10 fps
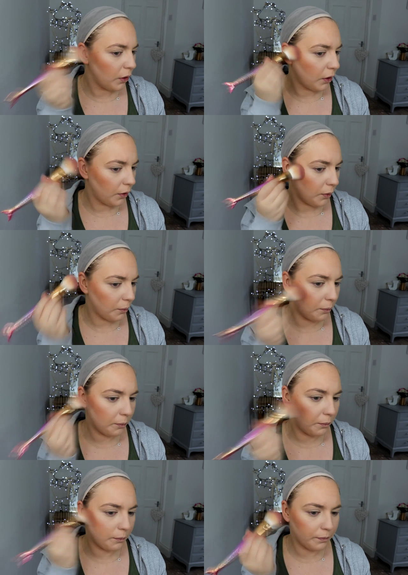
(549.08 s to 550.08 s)

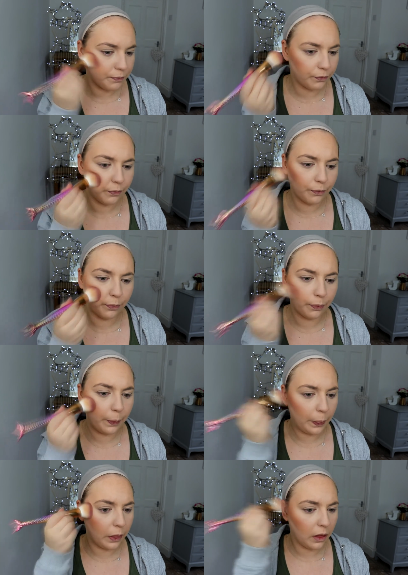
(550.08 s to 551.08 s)

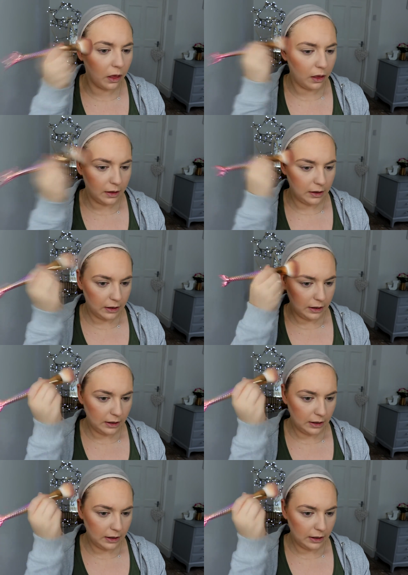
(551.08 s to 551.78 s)
Nothing is said.